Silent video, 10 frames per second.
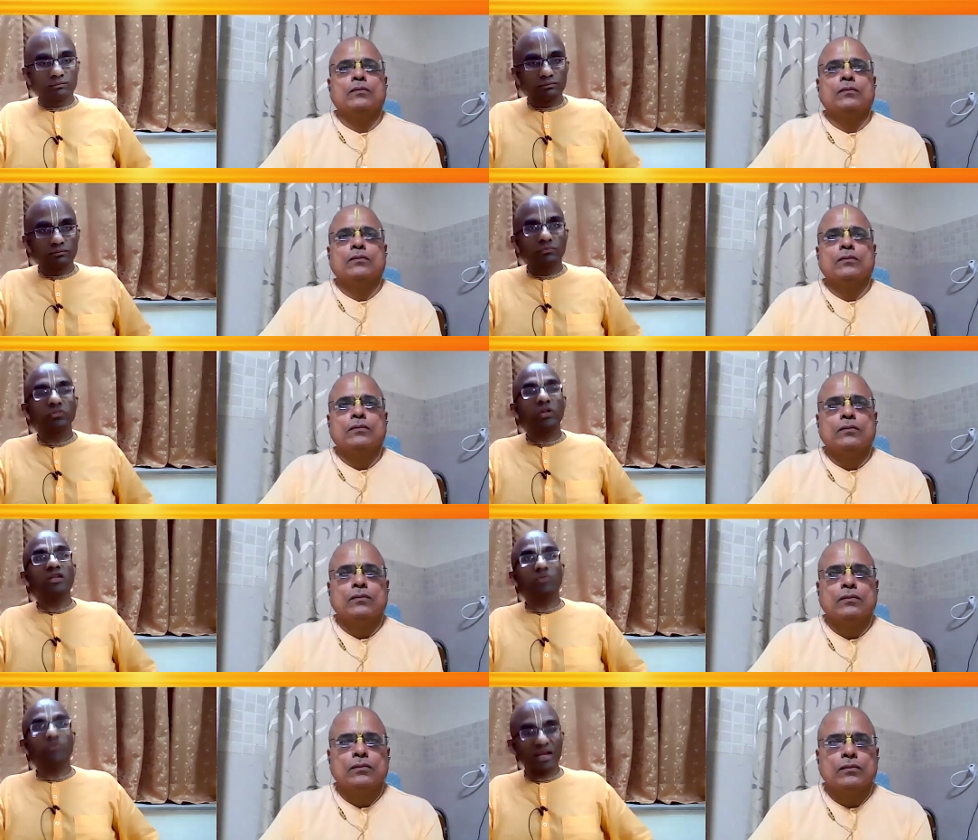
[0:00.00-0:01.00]
Speaker 1: Mm, so
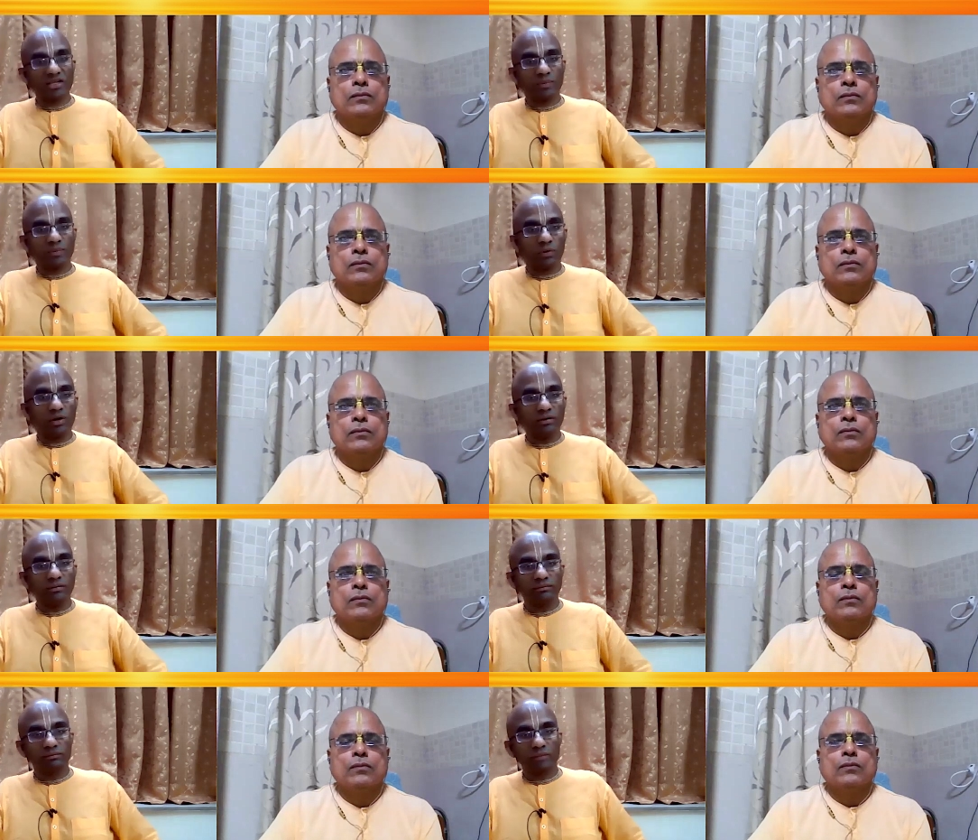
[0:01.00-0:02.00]
that's one aspect to it.
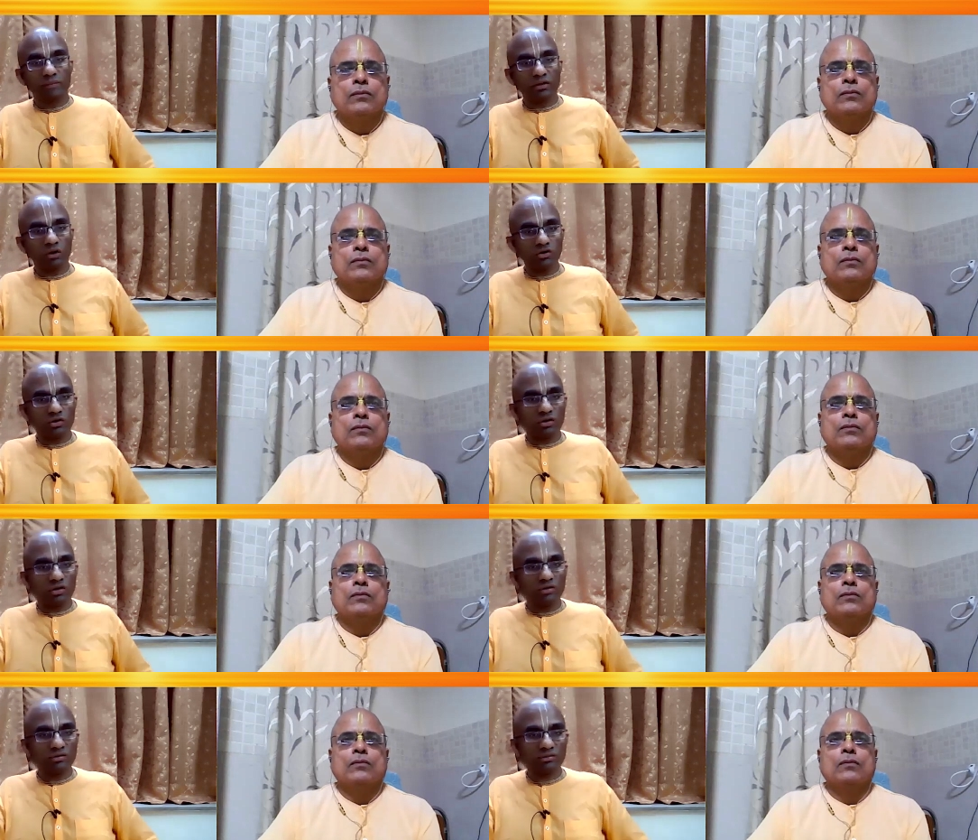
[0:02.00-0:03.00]
Any thoughts on
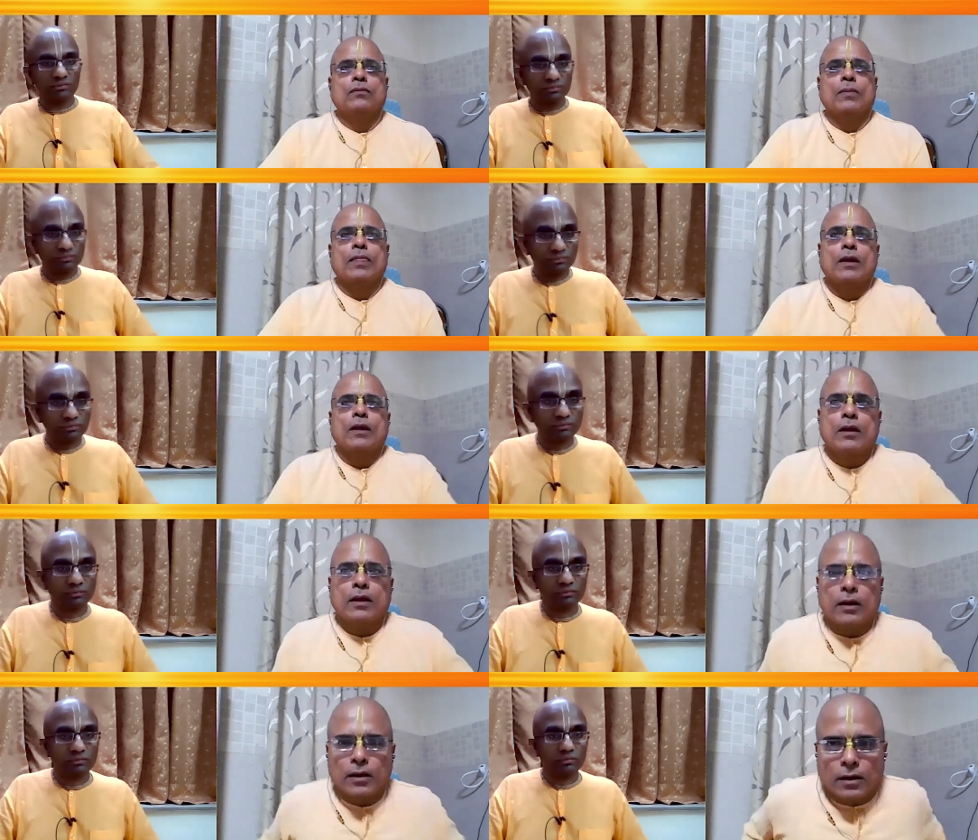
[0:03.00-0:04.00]
this?
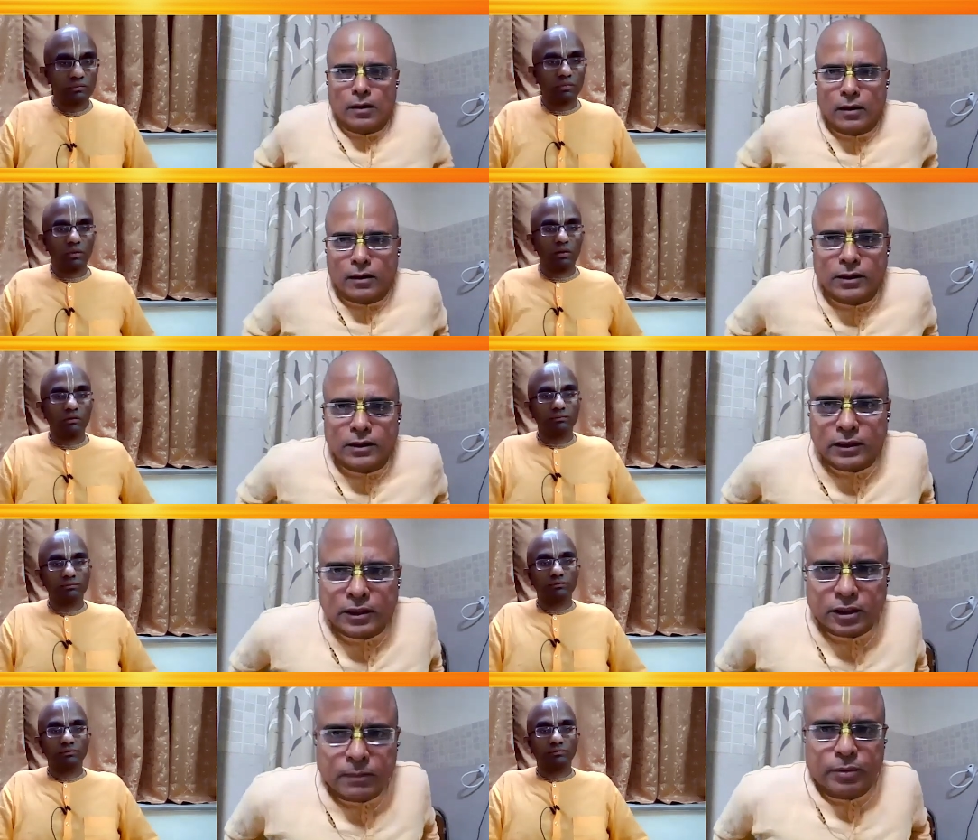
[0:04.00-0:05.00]
Speaker 2: Uh, these are
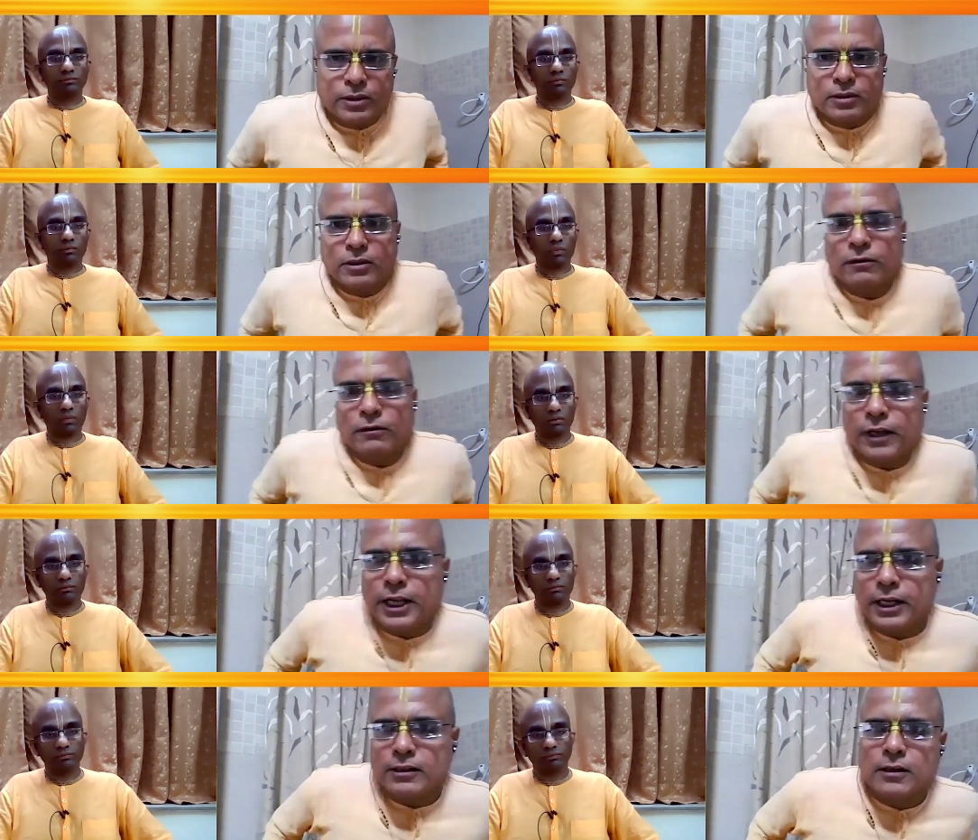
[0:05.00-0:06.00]
just some personal
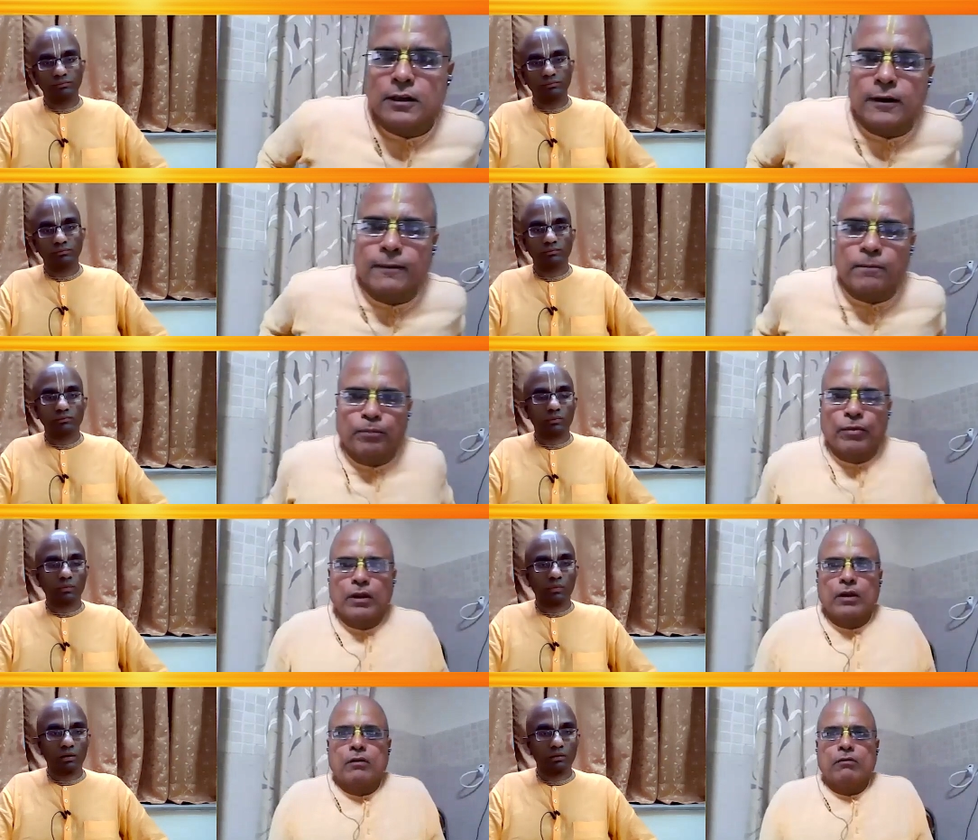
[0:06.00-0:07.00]
feelings. Uh,
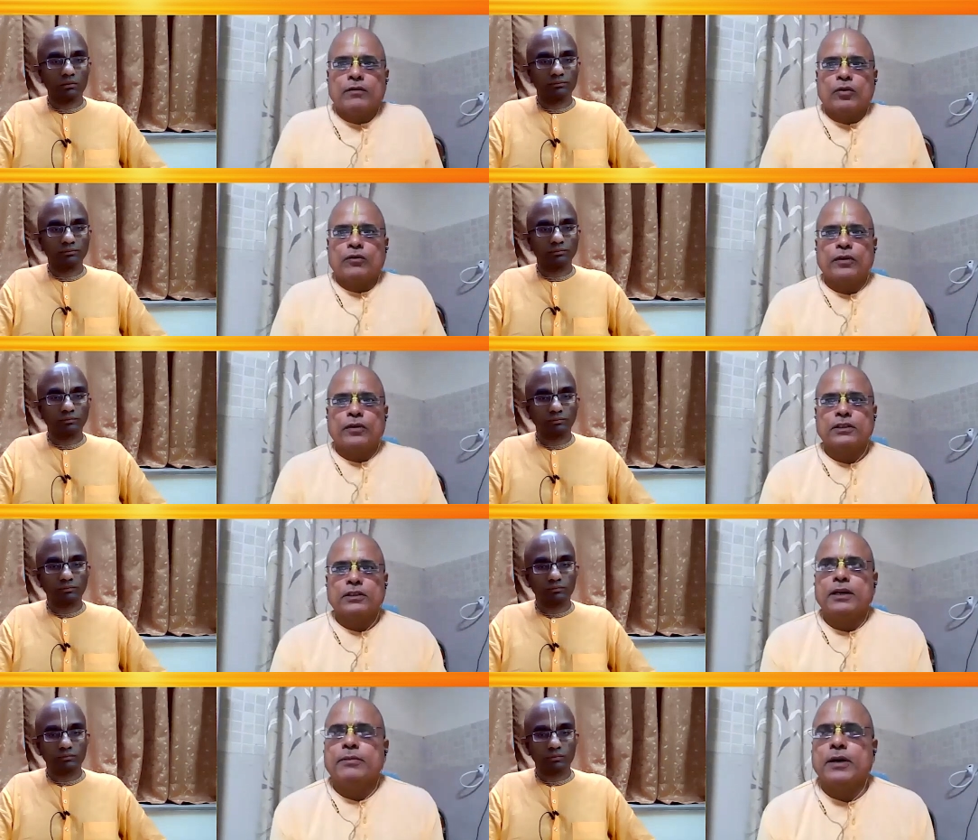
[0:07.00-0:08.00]
when for the first
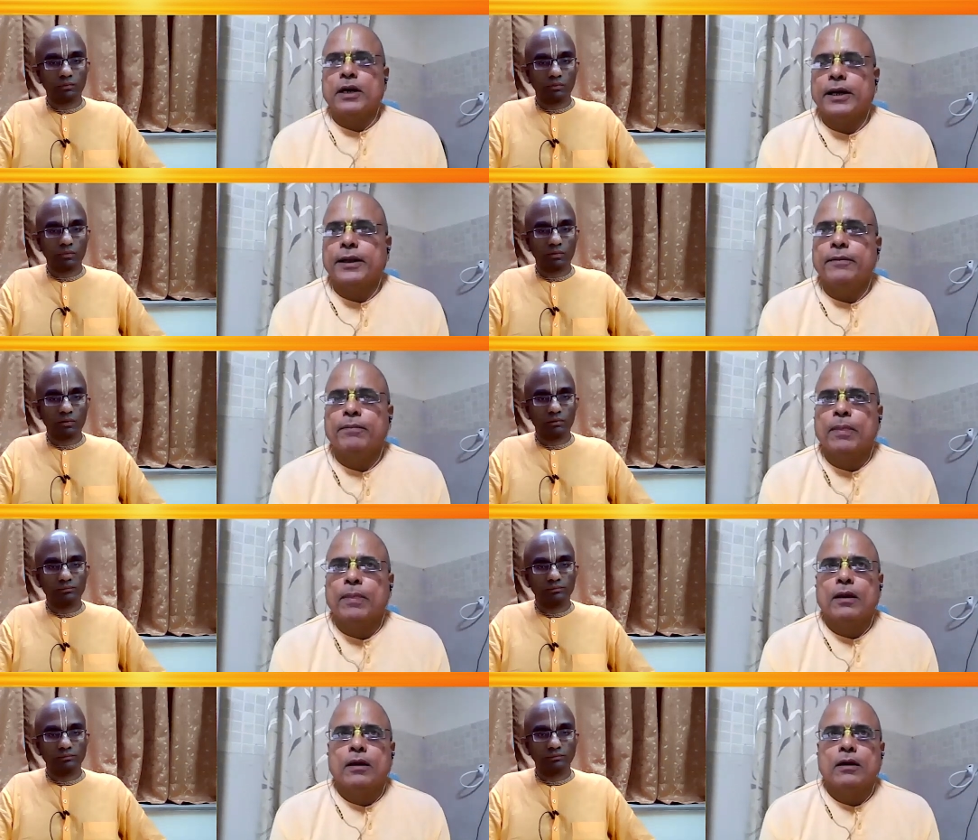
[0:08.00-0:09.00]
time I
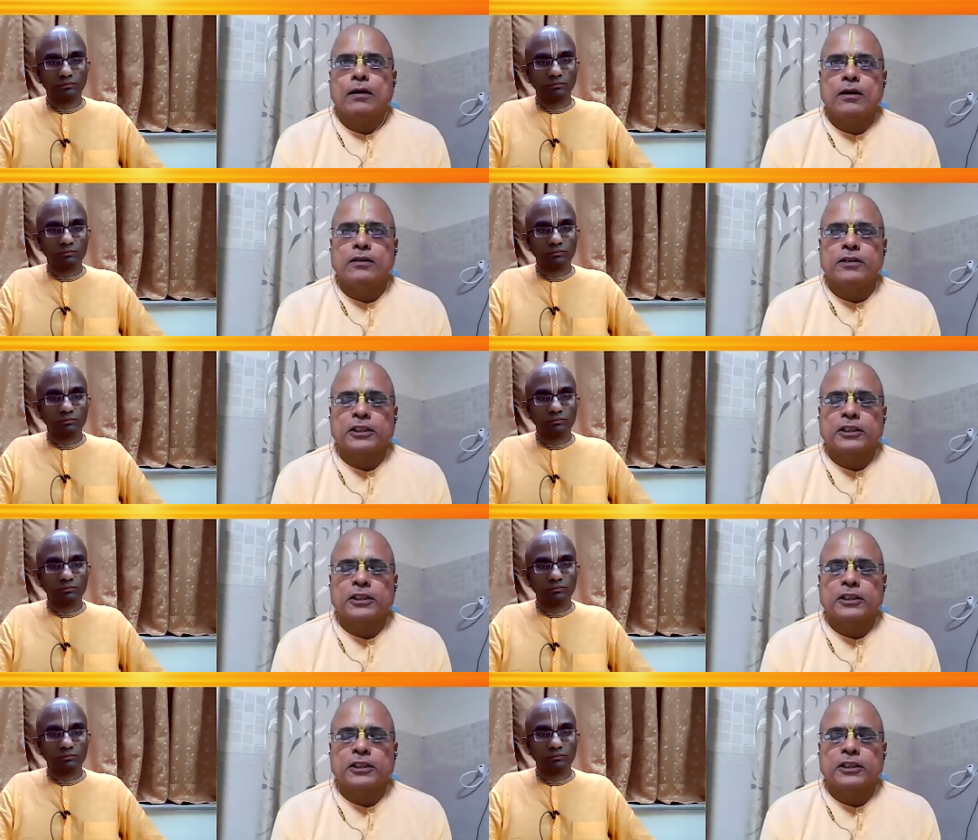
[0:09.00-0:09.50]
heard this